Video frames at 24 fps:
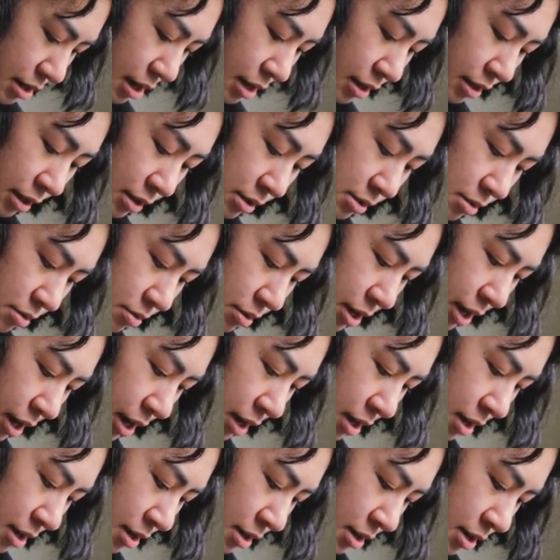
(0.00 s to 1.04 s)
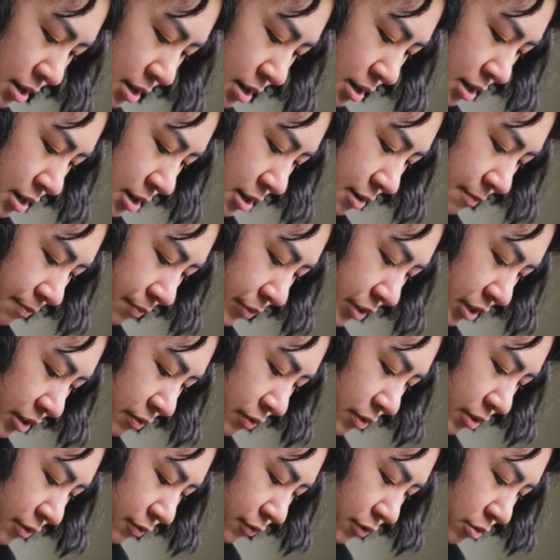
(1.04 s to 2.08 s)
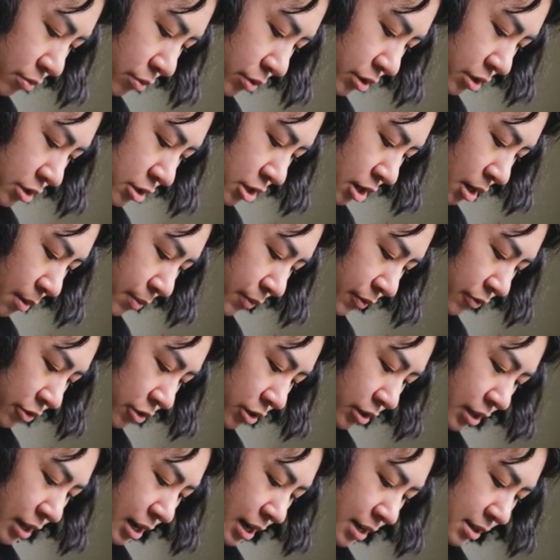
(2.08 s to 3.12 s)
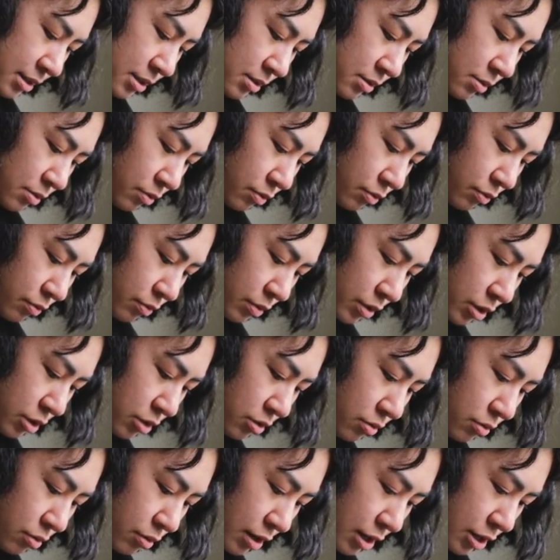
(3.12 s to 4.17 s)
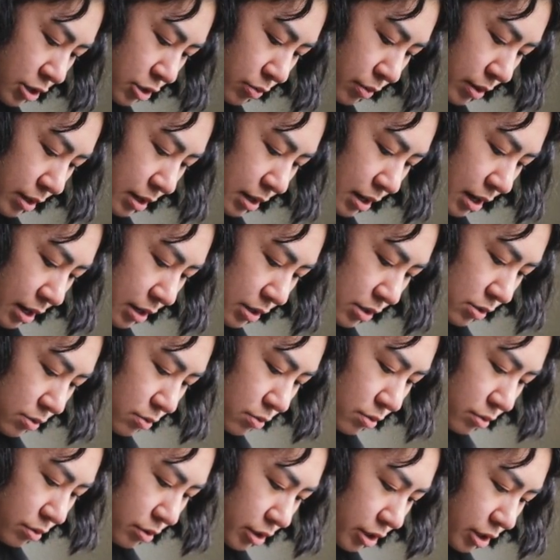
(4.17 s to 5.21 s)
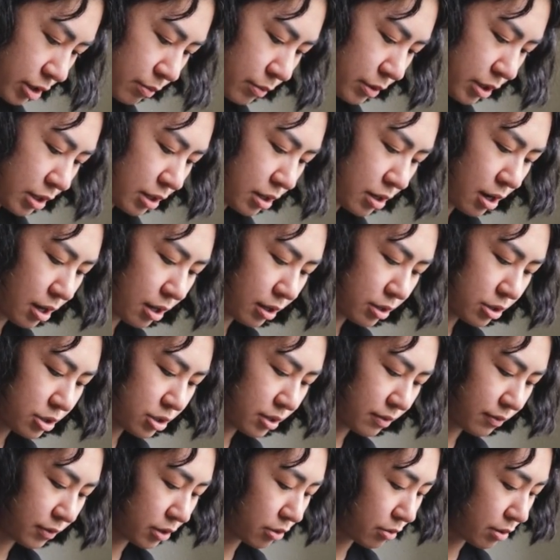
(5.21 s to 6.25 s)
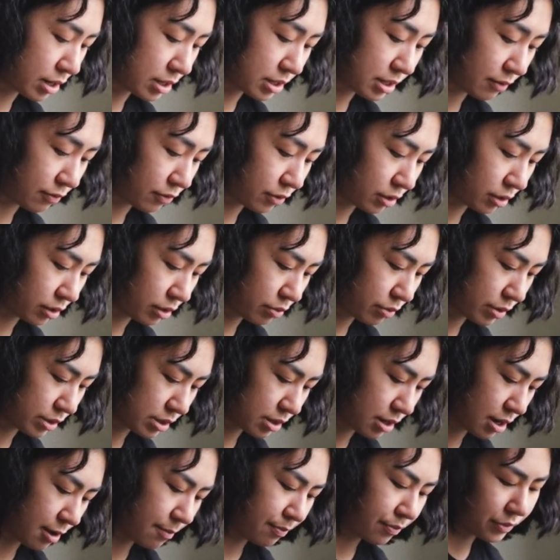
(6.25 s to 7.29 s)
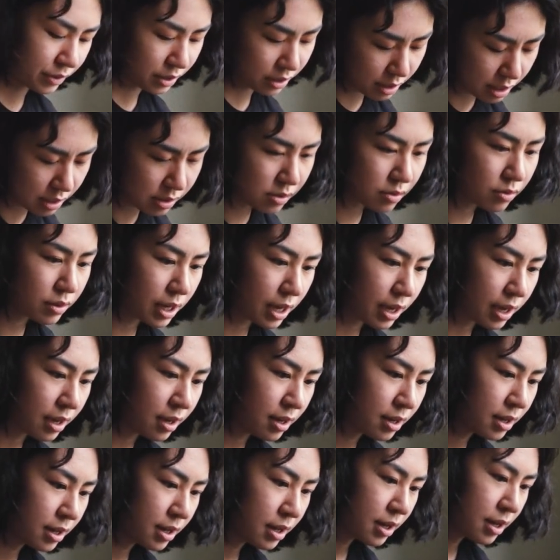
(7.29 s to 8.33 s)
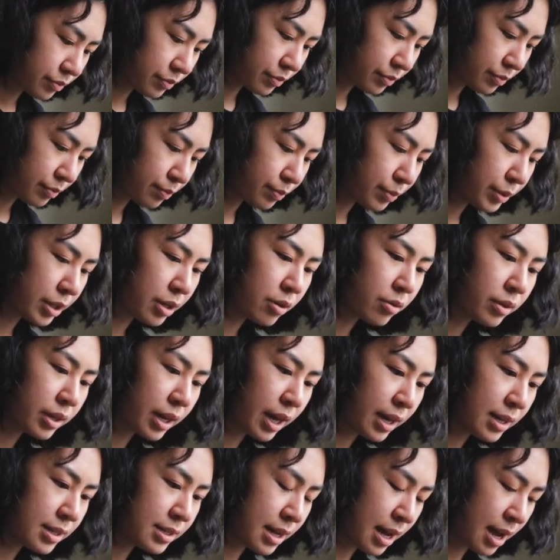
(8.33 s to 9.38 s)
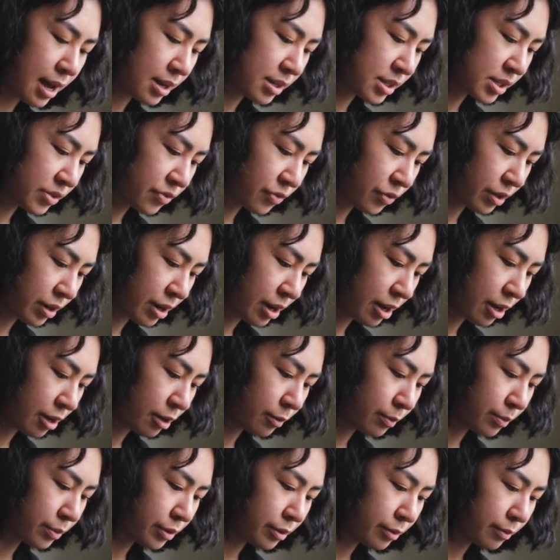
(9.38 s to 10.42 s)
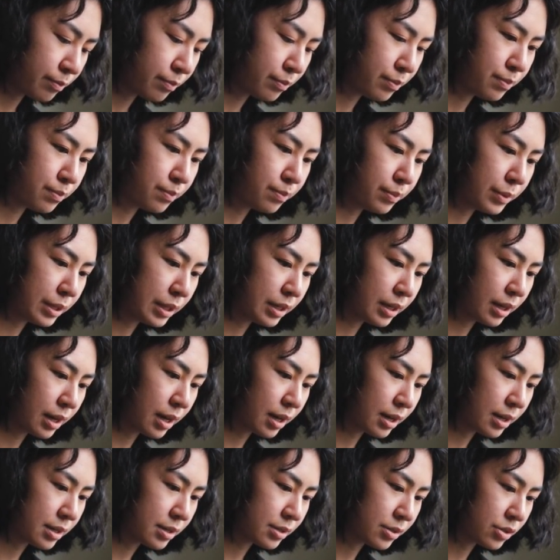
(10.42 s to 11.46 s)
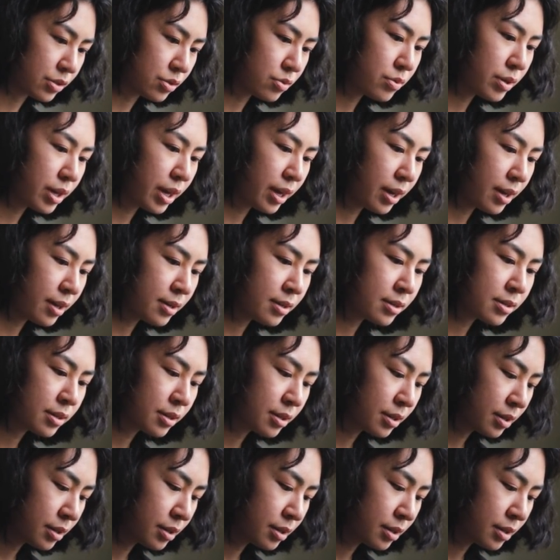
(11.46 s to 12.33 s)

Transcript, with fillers: And that's okay. Even if you were the top of your class when you graduated high school or community college, even though I definitely was not, that's okay. Be okay to ask for help because you can't,